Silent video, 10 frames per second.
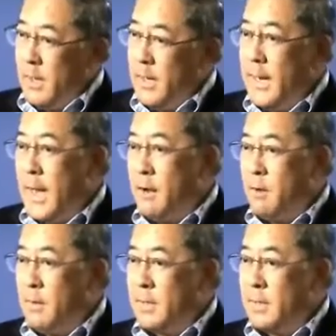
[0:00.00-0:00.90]
And
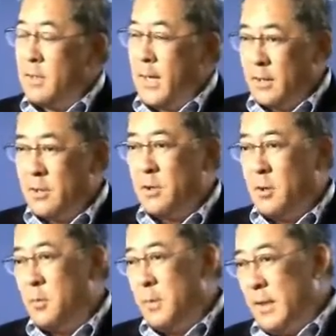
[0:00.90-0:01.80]
now it's not
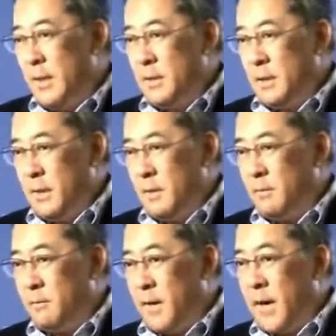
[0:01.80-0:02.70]
so easy to
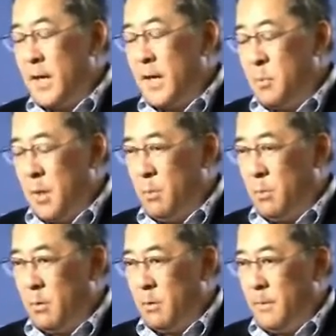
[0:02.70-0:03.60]
find
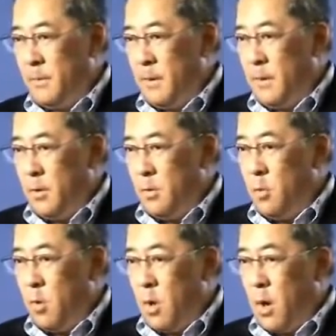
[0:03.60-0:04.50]
people
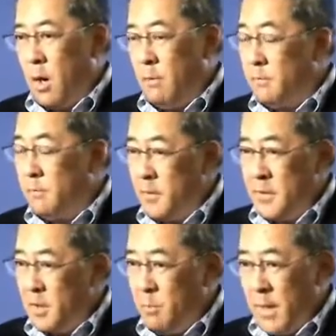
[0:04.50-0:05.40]
who are
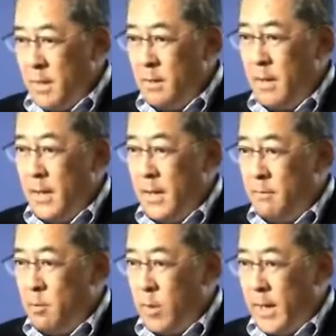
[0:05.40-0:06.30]
fully independent in
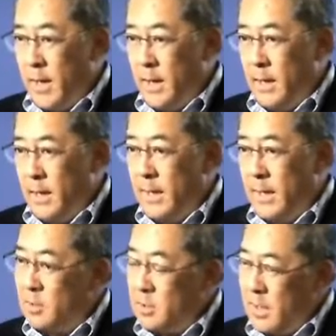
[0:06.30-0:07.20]
every way, and
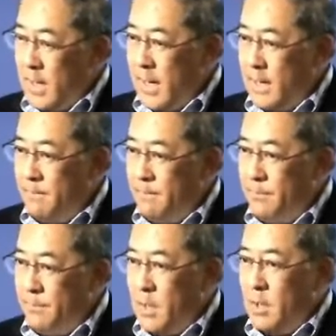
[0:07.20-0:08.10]
instead
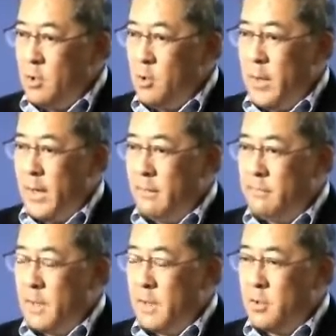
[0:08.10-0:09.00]
you
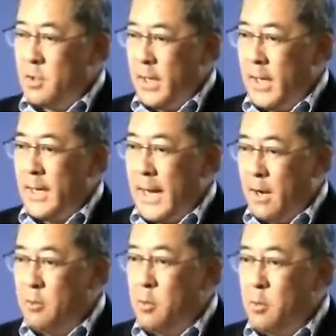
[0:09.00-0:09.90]
have to understand
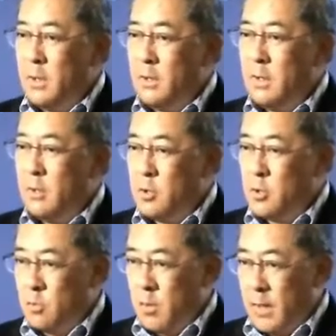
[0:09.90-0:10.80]
how you can
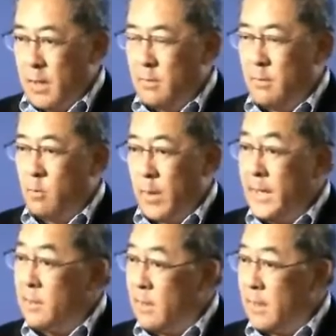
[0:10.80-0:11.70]
construct the
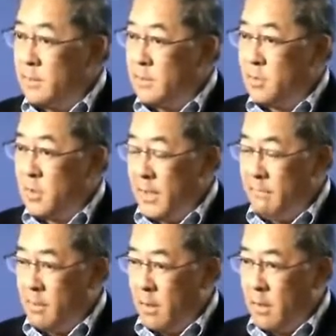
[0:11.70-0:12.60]
right kinds of
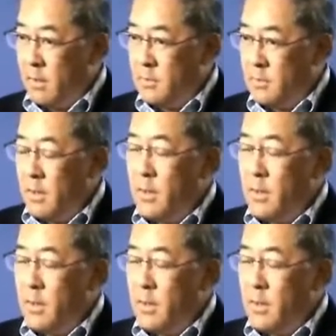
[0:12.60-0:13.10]
safeguards,